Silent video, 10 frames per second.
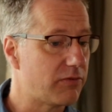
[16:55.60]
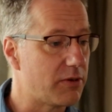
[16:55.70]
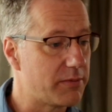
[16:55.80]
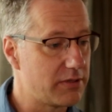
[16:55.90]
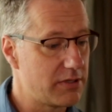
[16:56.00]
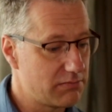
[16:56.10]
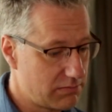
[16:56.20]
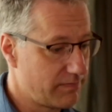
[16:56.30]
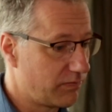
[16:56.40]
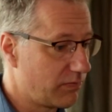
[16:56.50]
From
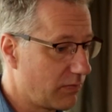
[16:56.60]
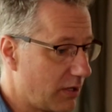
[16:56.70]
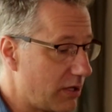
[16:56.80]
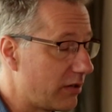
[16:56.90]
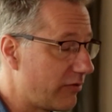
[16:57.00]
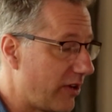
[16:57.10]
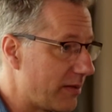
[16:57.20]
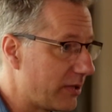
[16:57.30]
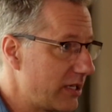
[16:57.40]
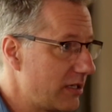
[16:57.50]
a young
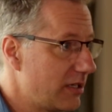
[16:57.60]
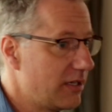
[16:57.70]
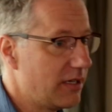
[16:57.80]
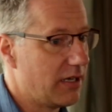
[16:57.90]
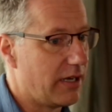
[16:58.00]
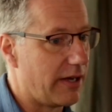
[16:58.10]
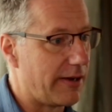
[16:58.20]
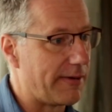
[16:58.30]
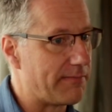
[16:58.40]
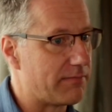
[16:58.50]
family,
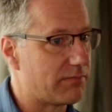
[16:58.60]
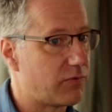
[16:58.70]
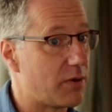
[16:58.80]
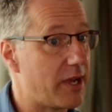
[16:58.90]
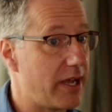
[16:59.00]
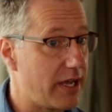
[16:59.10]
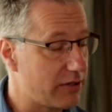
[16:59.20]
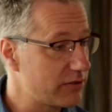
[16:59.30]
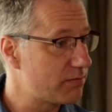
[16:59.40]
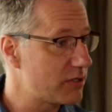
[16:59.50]
from a
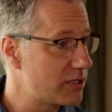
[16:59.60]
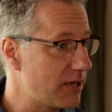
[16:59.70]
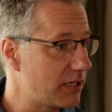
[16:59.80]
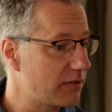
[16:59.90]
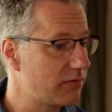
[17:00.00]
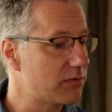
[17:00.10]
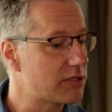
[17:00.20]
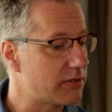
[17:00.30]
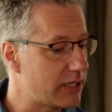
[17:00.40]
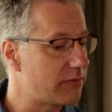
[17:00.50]
health perspective,
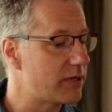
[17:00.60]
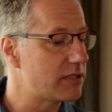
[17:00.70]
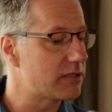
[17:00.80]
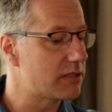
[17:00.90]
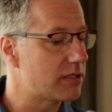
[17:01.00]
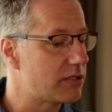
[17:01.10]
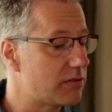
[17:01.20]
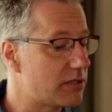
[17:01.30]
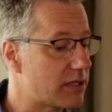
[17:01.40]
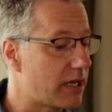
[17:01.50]
was there any reasons that
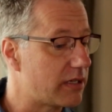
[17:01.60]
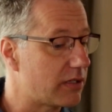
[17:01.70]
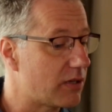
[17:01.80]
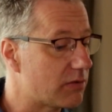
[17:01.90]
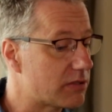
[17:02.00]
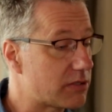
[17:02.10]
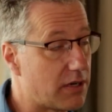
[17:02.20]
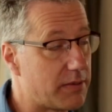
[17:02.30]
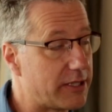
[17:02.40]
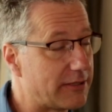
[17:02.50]
you decided to go with
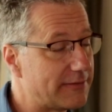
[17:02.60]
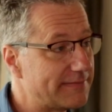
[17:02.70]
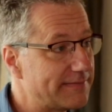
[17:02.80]
straw bale?